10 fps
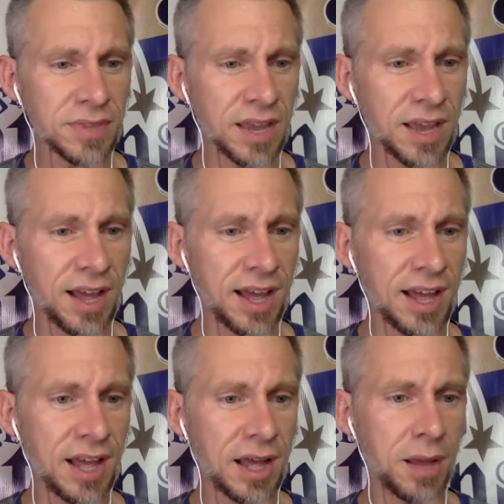
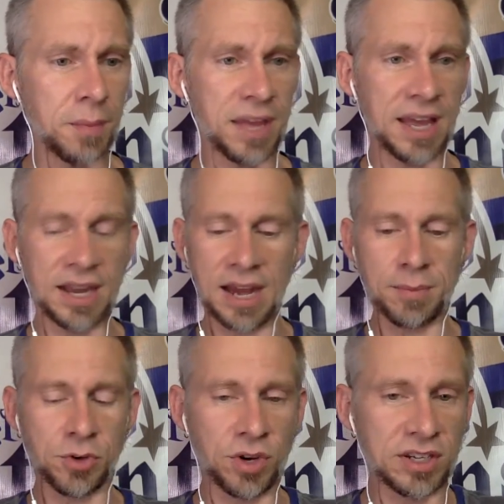And
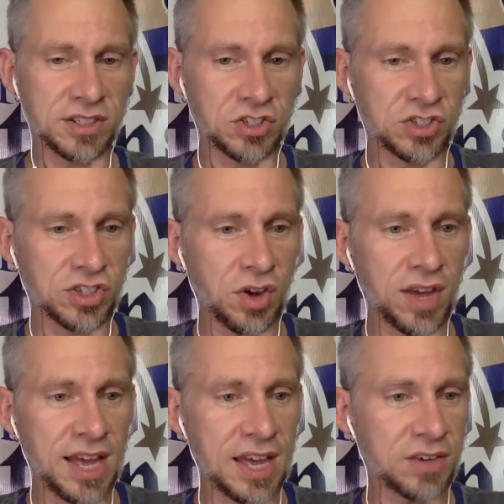I'm going to just go
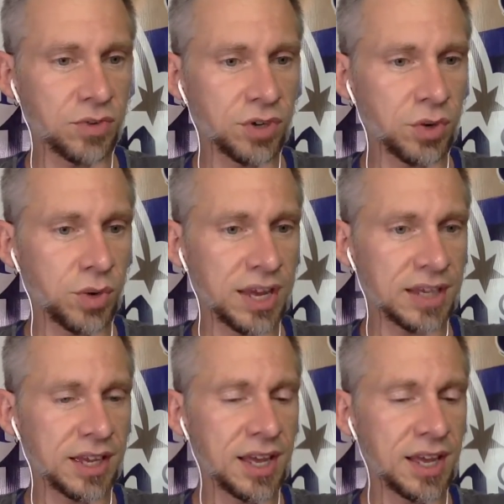ahead real quick.